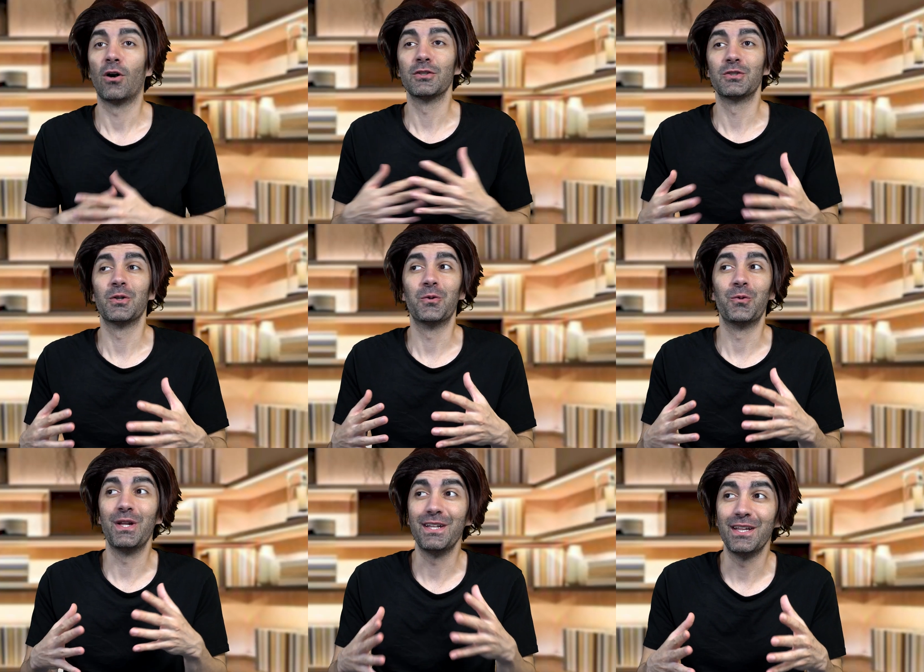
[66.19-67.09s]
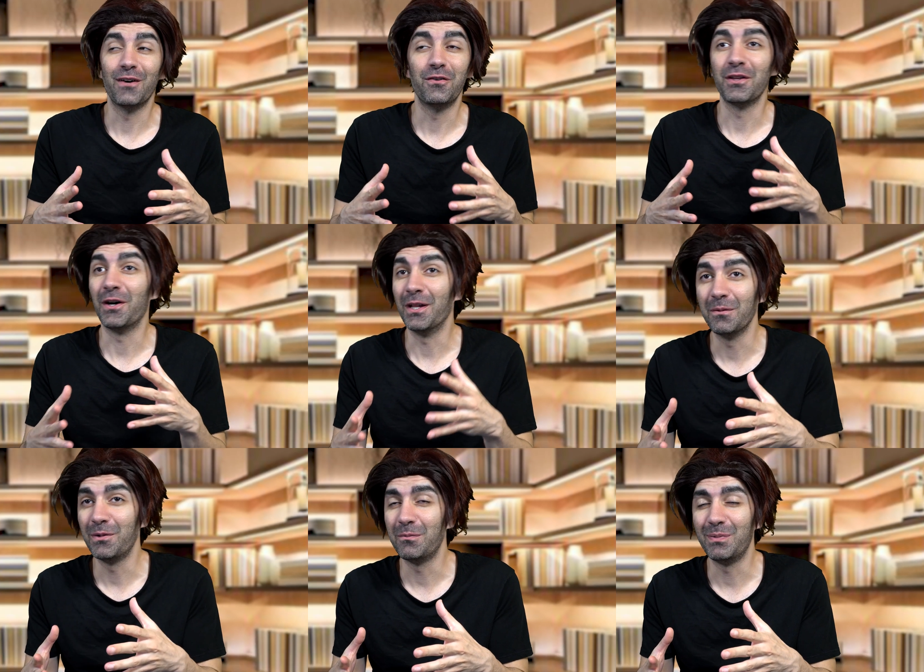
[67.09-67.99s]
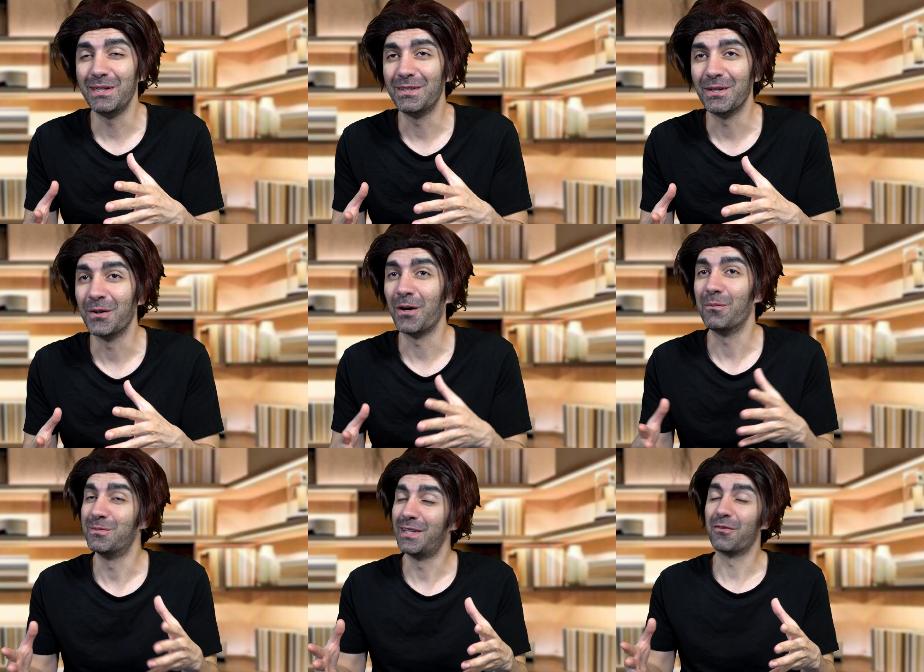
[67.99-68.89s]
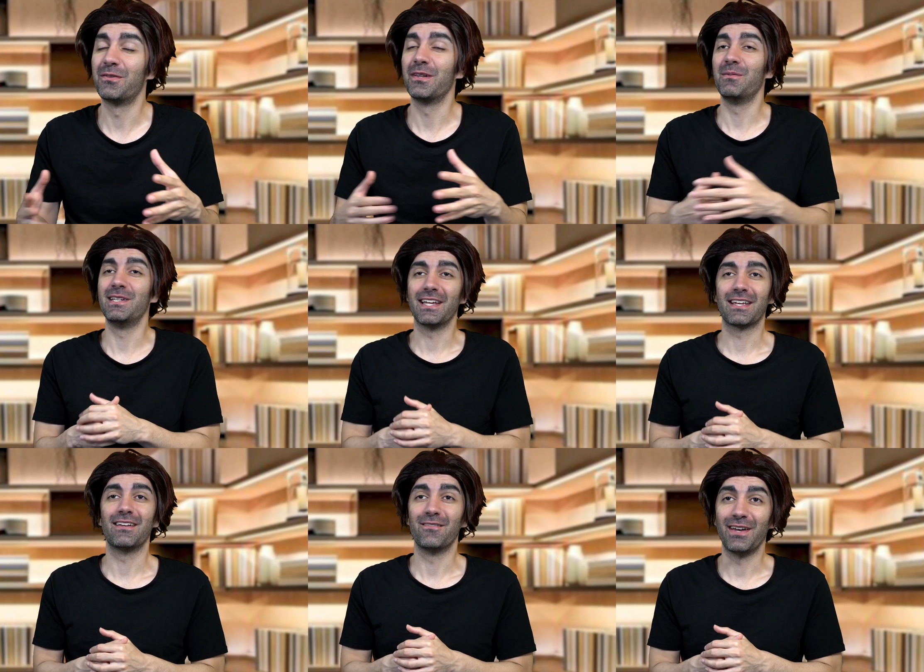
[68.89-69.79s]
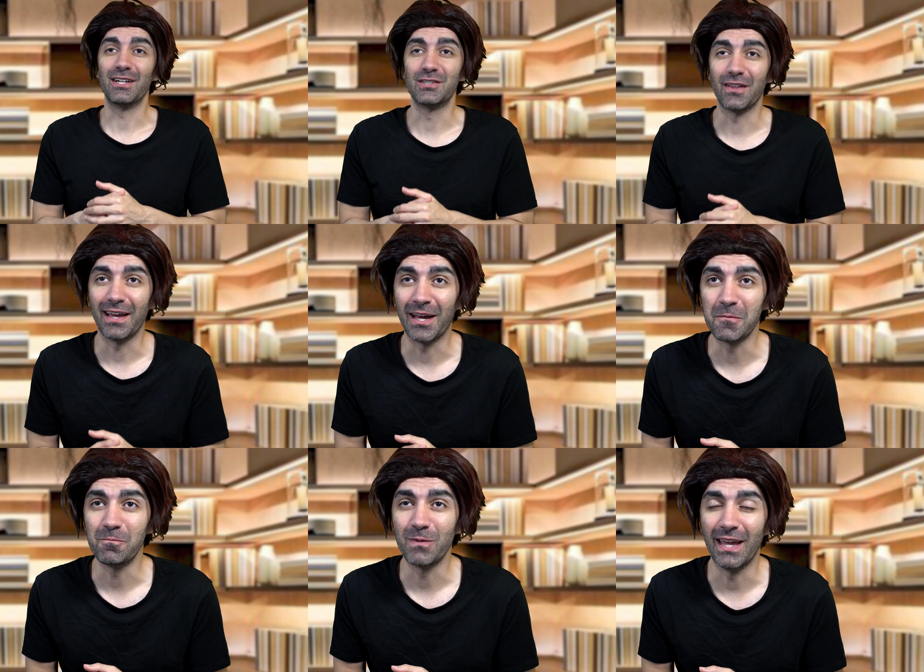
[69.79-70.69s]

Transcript: Also, really loving the unlimited PTO. I'll definitely be taking advantage of that.